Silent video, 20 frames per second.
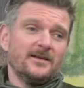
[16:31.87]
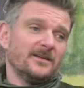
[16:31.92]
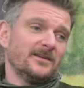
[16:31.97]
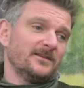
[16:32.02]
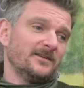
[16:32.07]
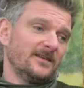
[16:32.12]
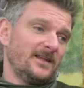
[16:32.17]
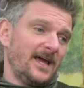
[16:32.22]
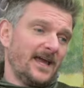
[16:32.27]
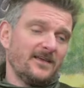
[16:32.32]

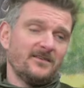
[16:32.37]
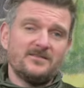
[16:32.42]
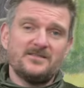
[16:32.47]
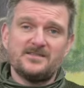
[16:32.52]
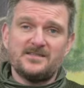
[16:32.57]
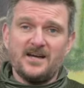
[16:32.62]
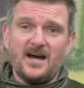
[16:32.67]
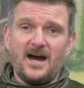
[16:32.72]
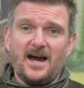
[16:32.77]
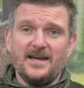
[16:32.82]
length,
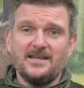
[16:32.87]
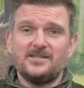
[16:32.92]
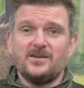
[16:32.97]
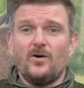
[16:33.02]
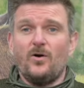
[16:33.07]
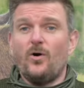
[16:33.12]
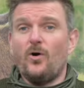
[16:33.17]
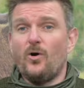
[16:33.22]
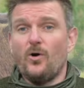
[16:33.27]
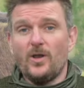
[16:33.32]
size,
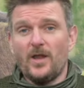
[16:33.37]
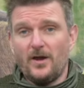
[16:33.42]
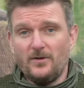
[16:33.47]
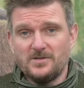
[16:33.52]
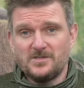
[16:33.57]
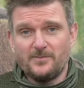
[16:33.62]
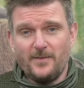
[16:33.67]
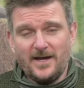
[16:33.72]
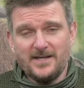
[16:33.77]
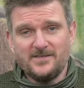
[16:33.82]
all
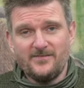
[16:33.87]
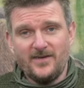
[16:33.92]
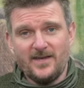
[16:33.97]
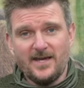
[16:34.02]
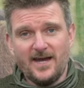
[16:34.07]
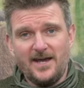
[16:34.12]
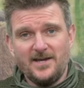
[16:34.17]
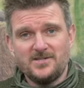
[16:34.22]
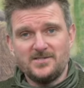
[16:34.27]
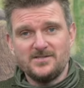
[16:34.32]
those
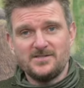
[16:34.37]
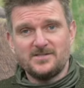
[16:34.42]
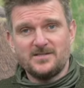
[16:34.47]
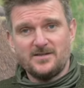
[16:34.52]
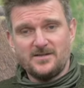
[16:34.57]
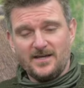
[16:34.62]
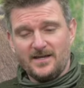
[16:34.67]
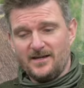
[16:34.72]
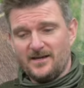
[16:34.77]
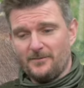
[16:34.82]
specifications to
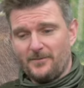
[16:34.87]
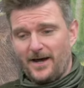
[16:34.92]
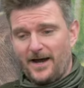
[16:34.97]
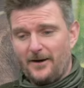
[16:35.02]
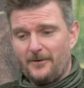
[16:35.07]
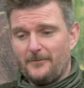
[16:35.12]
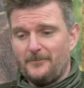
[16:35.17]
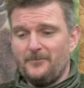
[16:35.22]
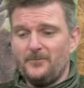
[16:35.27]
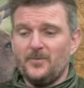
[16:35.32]
think
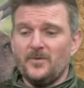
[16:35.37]
about.